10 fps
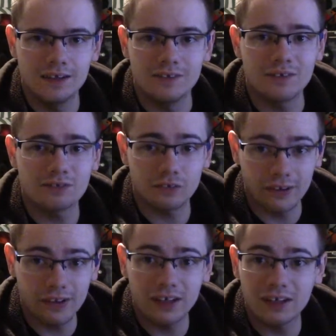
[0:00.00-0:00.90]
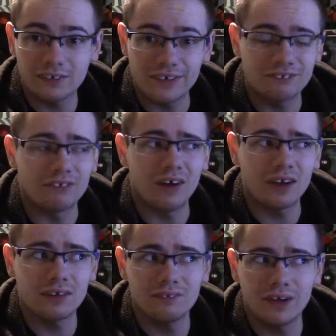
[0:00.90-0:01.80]
or finding out, that
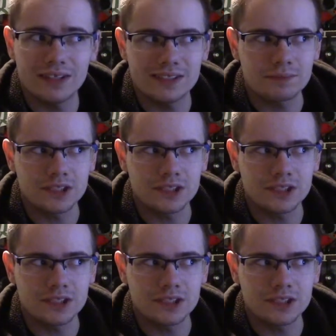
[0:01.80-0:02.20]
Rocket winds up